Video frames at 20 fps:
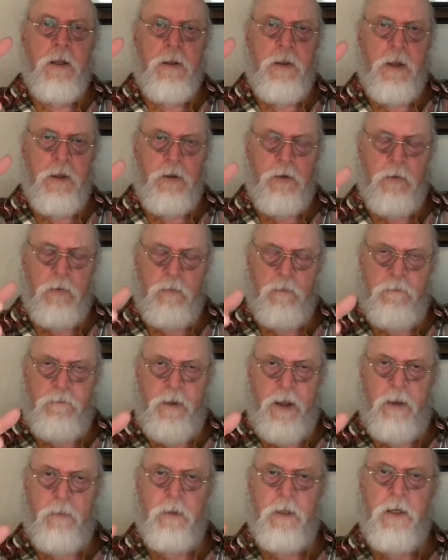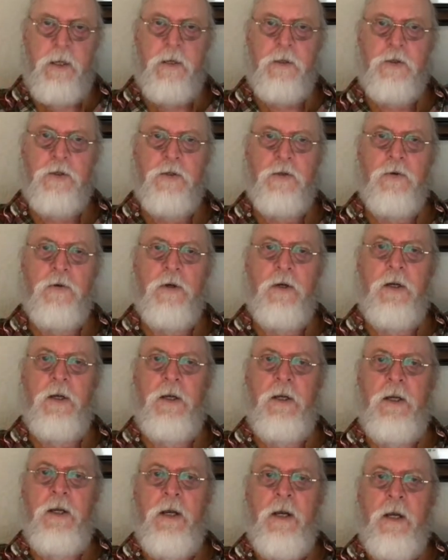then you family
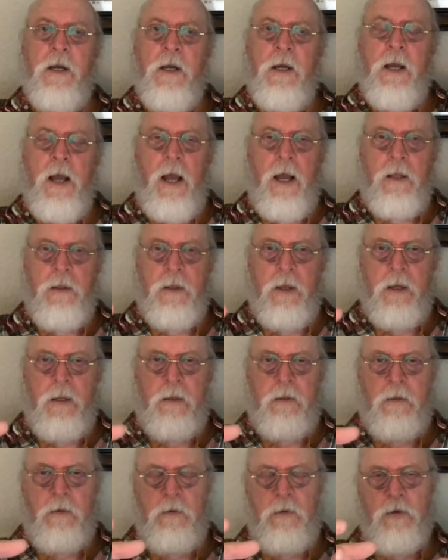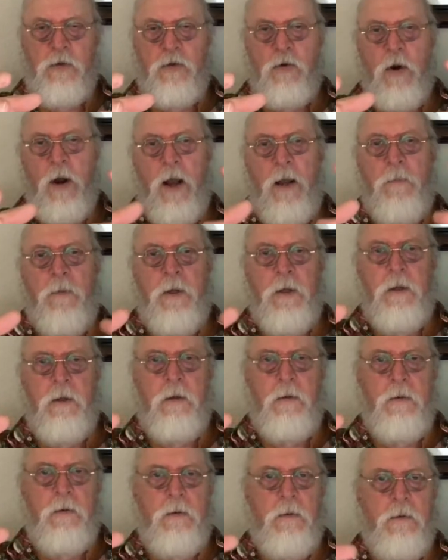history, and then
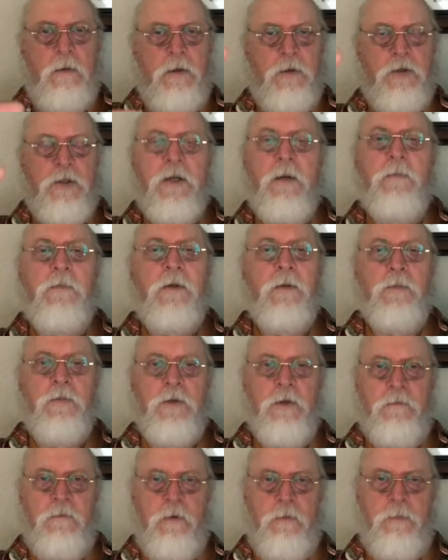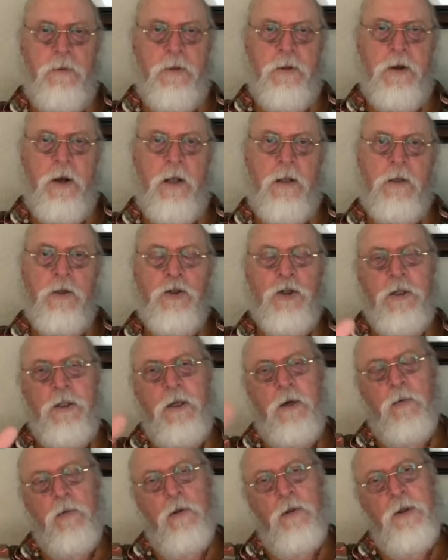describing the symptoms of the pathology
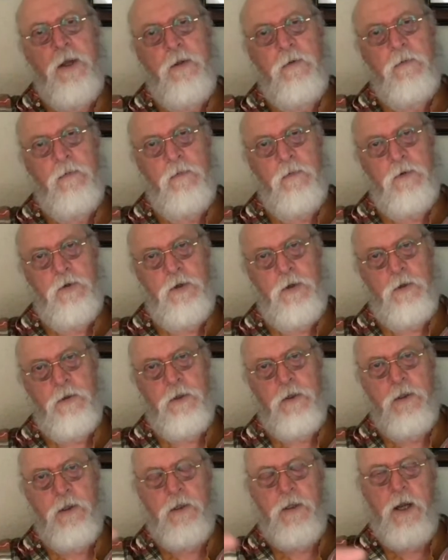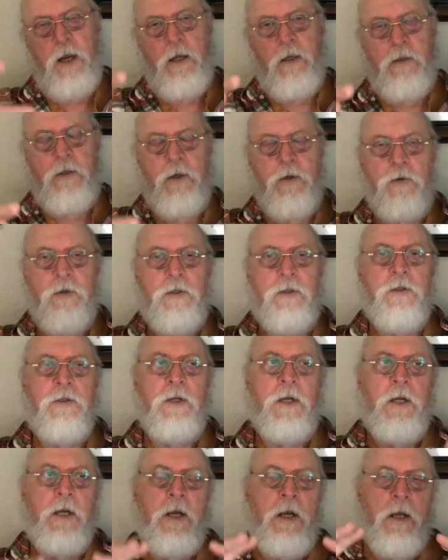that will then result in the
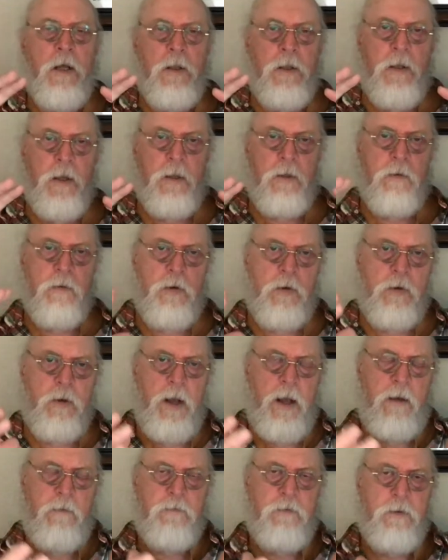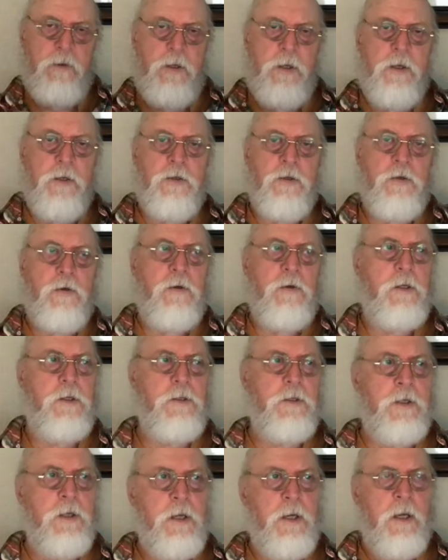diagnosis. Then after the
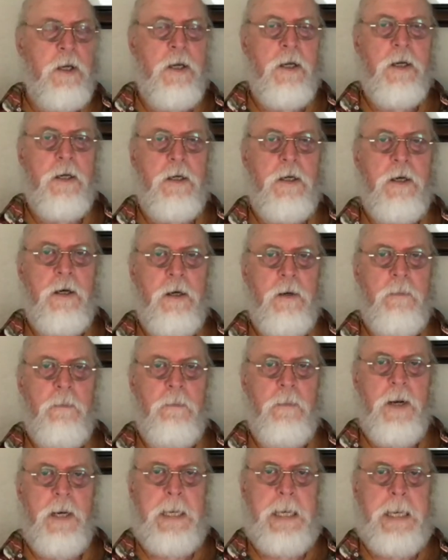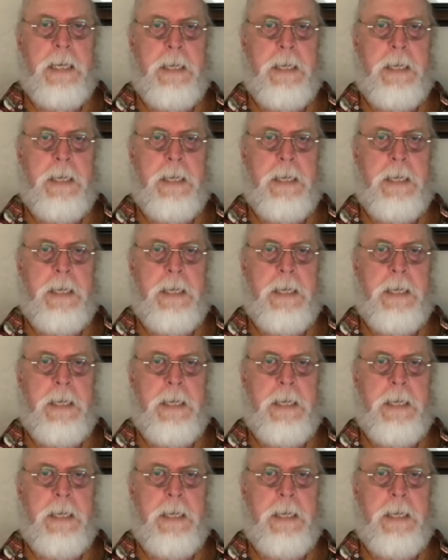histories come